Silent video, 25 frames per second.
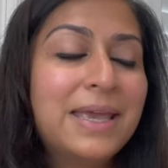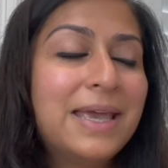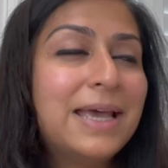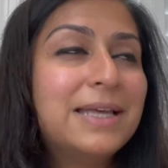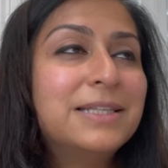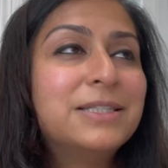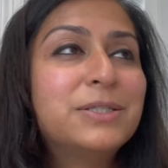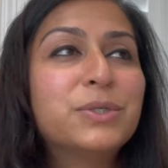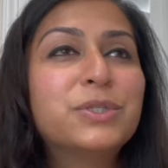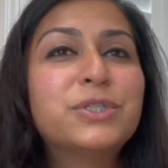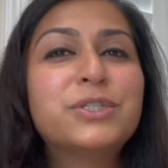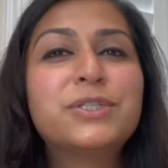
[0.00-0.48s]

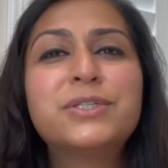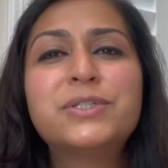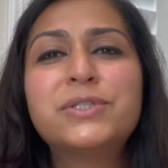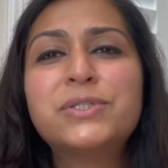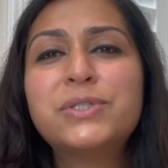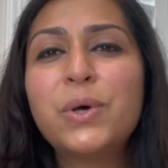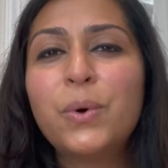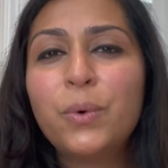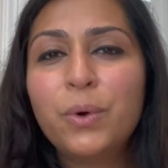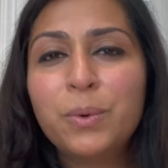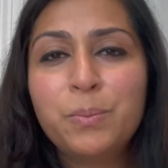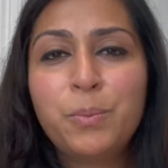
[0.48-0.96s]
And so it's
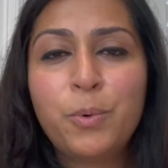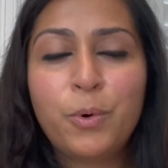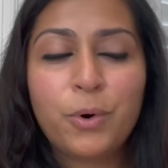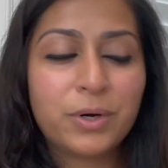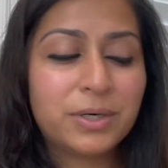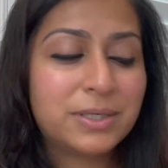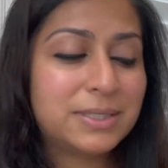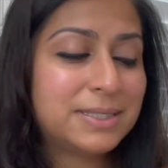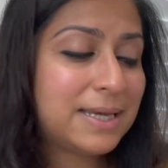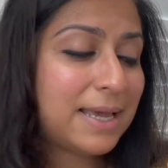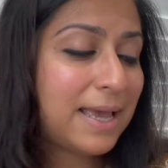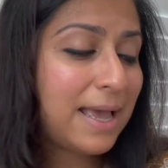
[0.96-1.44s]
so
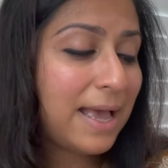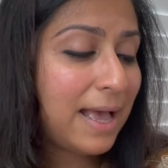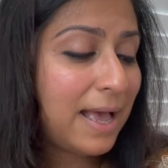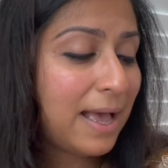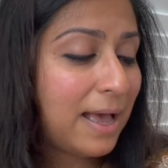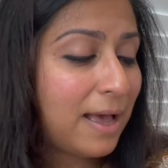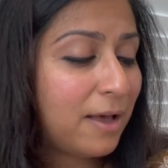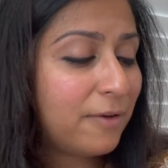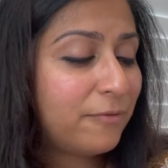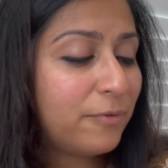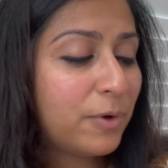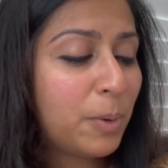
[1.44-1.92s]
important to
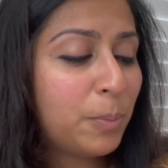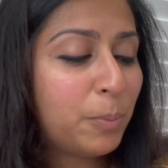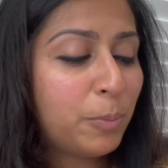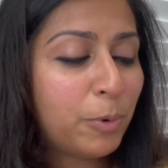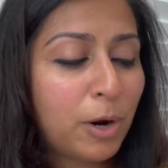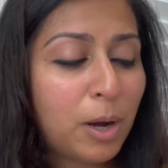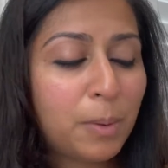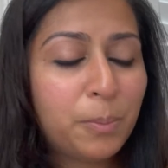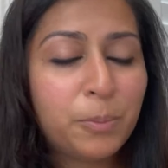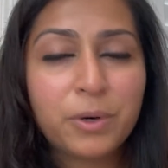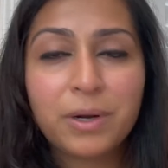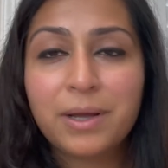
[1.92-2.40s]
have a
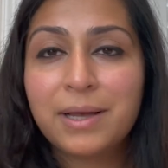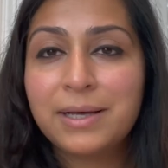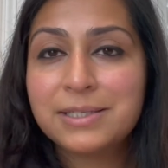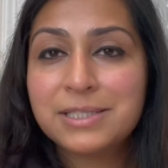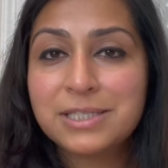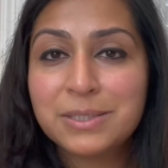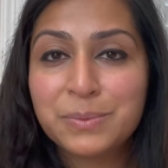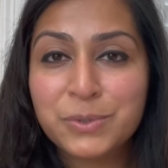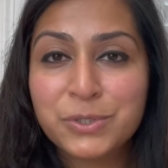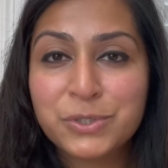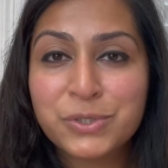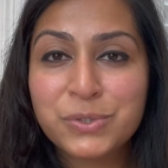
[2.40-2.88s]
proper
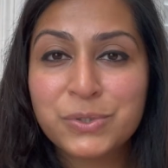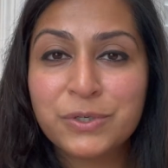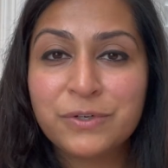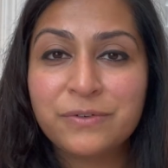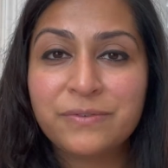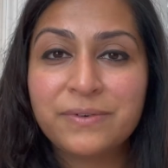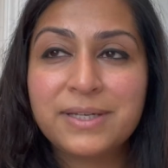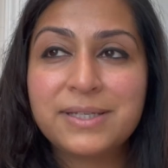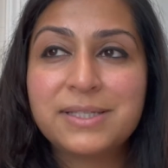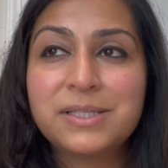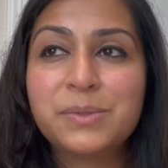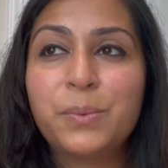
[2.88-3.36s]
customer
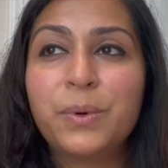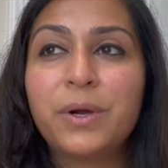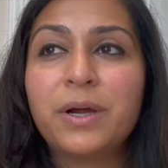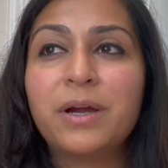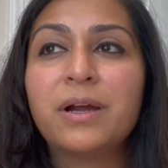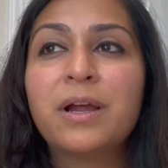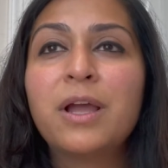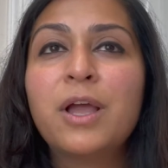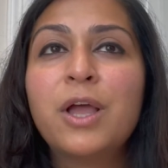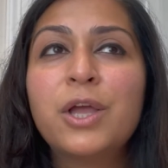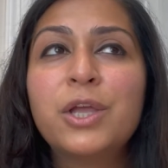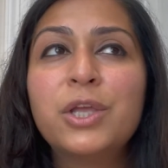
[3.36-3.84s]
service
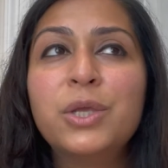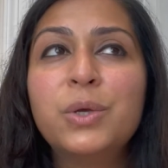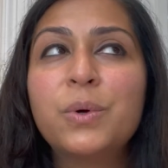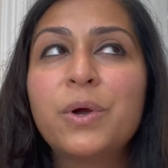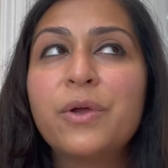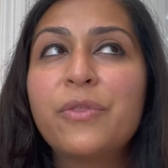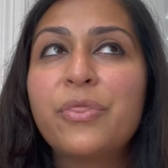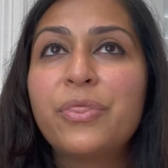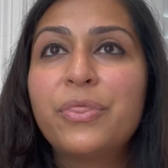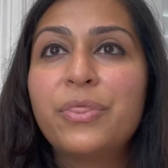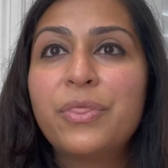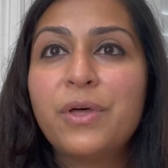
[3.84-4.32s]
where you are
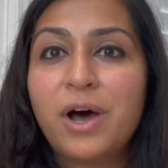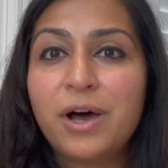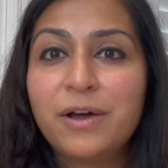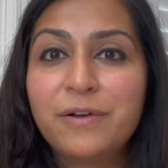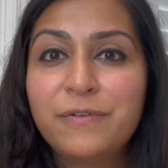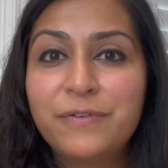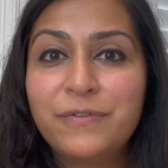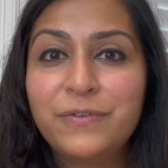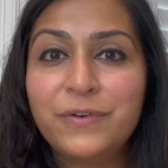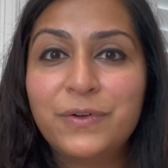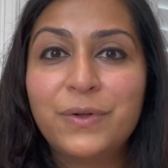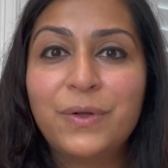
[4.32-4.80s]

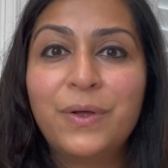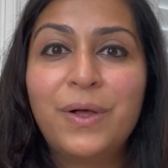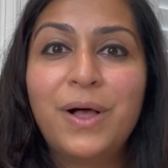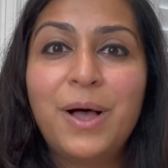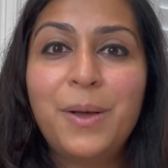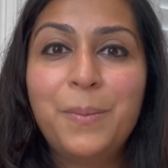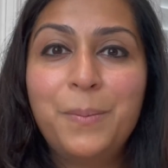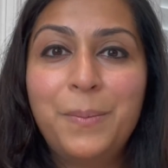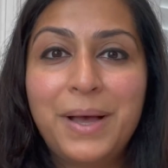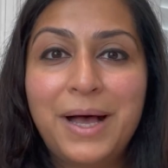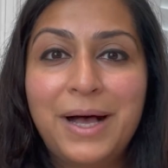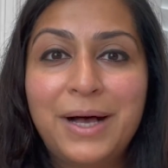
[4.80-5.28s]
thoughtful
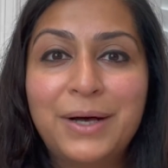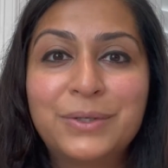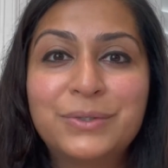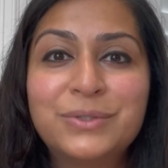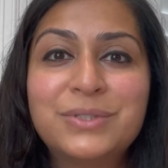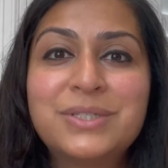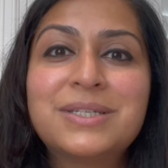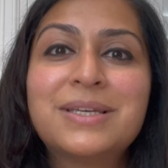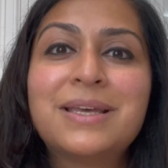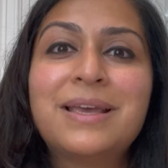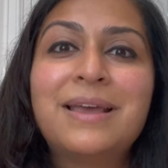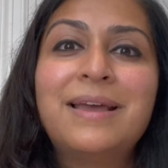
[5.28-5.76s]

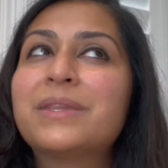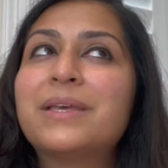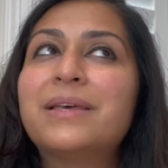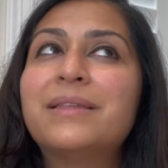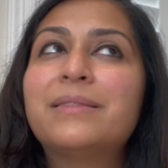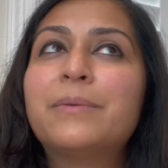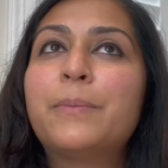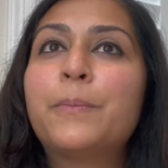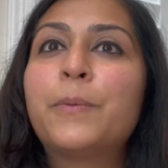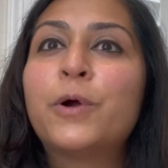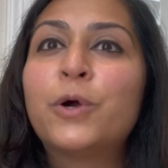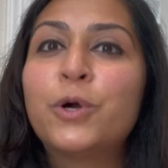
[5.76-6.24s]
about
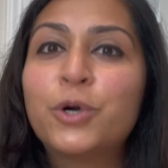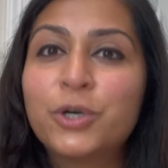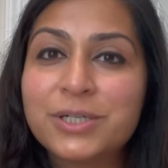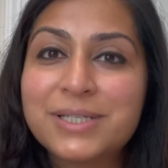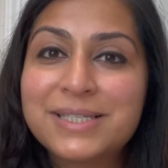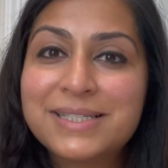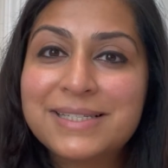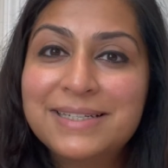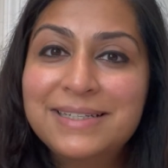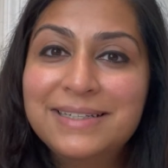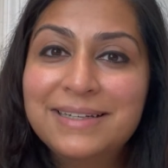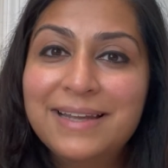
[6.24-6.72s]
the
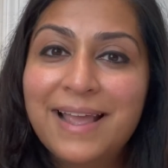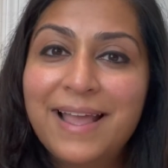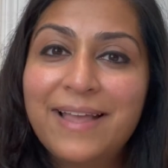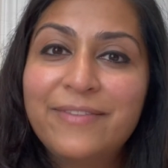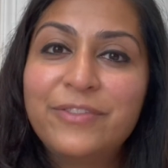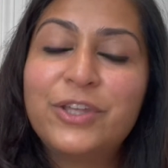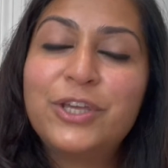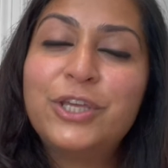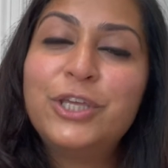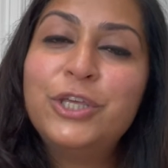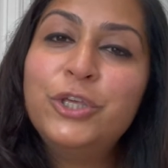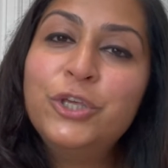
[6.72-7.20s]
person and
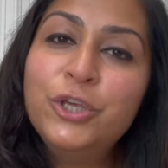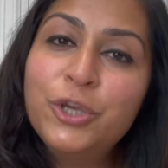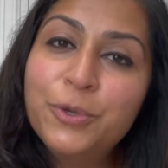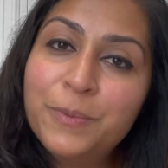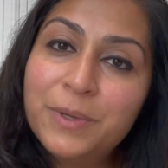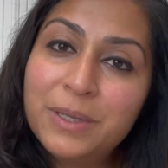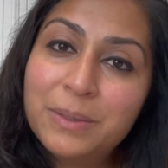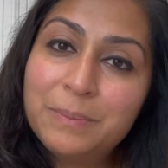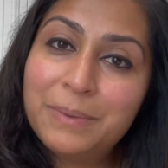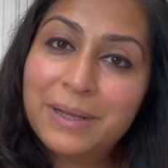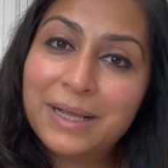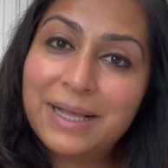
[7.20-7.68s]
the
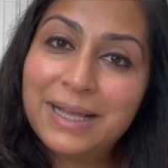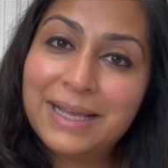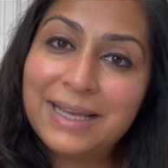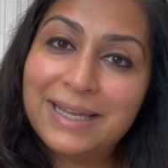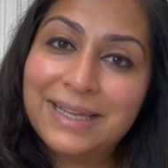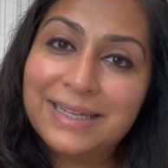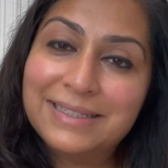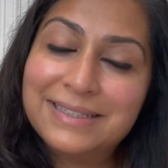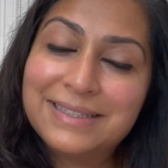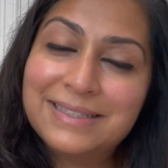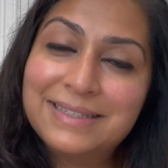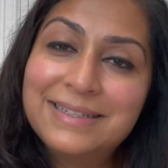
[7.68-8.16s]
human
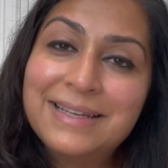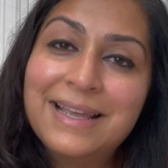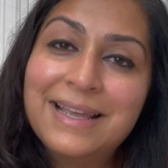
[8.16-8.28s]
behind,